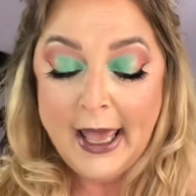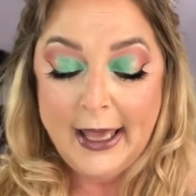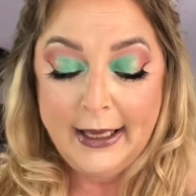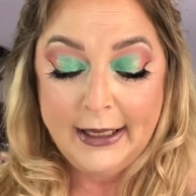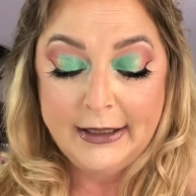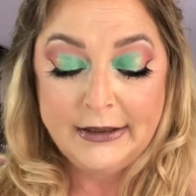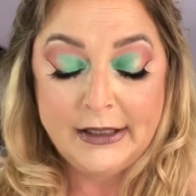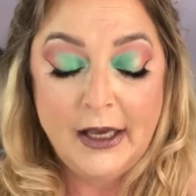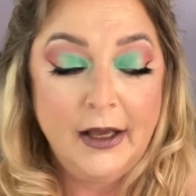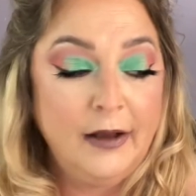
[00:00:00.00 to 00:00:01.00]
And
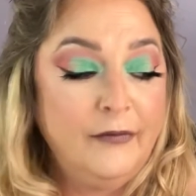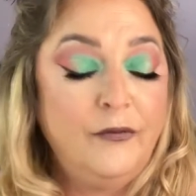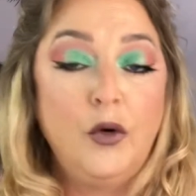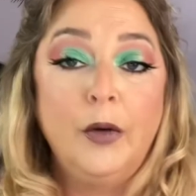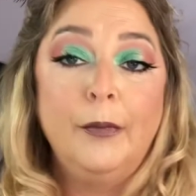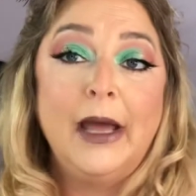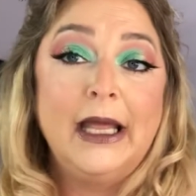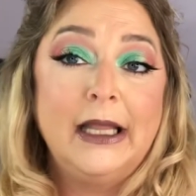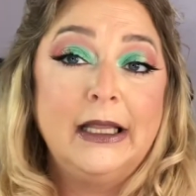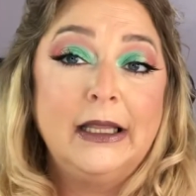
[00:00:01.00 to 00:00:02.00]
for
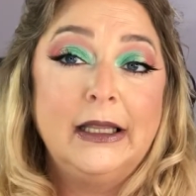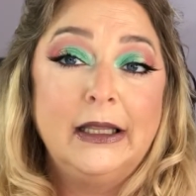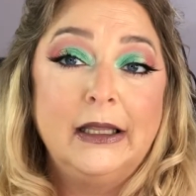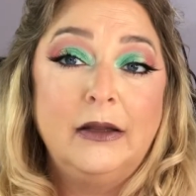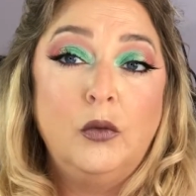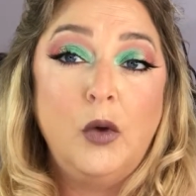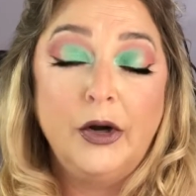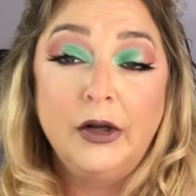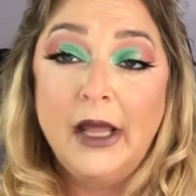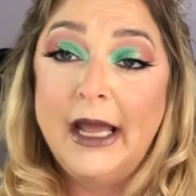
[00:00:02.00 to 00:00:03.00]
my
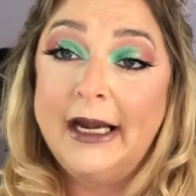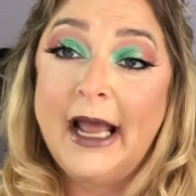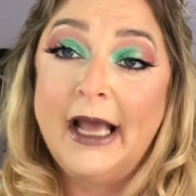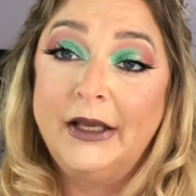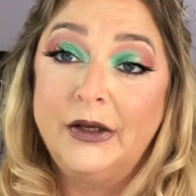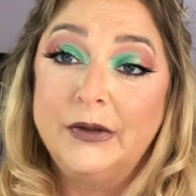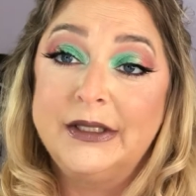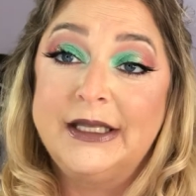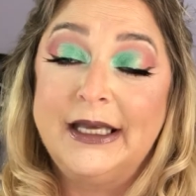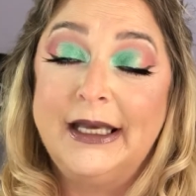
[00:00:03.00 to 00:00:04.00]
waterline, I
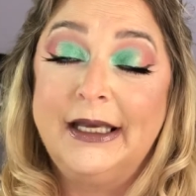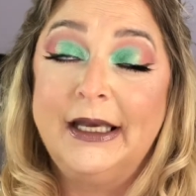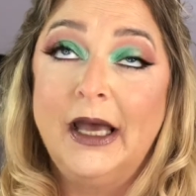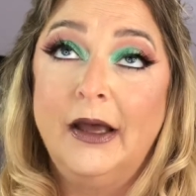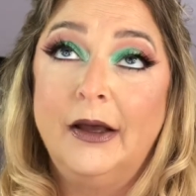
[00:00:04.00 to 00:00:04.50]
used the